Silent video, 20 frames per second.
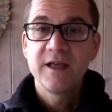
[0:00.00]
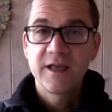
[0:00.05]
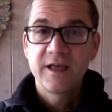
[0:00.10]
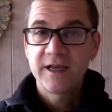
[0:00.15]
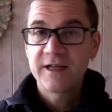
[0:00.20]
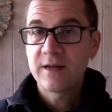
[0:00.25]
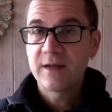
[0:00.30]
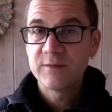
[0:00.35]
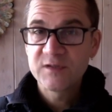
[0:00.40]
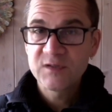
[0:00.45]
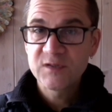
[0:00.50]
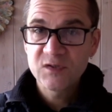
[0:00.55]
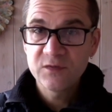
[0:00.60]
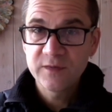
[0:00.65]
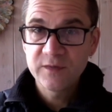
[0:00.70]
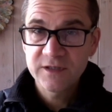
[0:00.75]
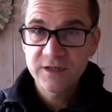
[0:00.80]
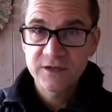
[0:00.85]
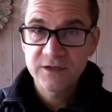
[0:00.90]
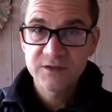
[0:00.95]
And I'm
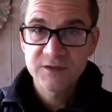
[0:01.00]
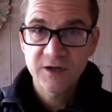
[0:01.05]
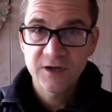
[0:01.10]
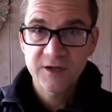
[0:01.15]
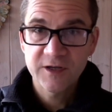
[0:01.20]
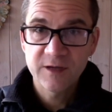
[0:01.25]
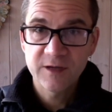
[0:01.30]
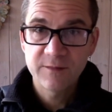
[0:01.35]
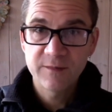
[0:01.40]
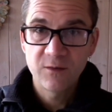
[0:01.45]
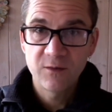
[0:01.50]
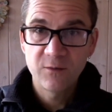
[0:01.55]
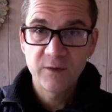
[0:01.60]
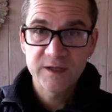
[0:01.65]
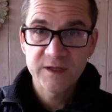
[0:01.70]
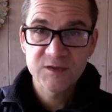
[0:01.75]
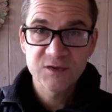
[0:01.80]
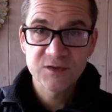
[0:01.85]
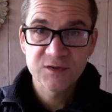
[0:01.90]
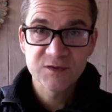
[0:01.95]
assuming that you're talking about
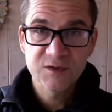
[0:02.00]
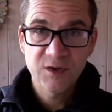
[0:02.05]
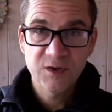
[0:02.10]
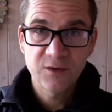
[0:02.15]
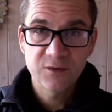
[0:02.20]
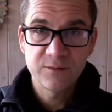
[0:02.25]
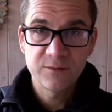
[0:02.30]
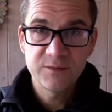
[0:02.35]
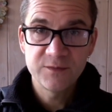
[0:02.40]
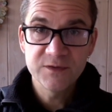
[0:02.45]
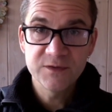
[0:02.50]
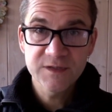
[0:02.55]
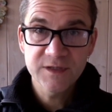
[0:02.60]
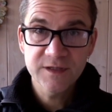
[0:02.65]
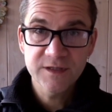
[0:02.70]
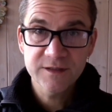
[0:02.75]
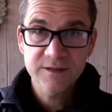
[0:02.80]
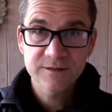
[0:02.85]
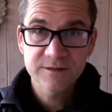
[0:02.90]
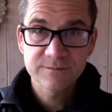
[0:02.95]
Western tonal
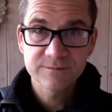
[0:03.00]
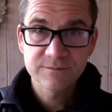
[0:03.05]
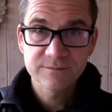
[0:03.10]
music.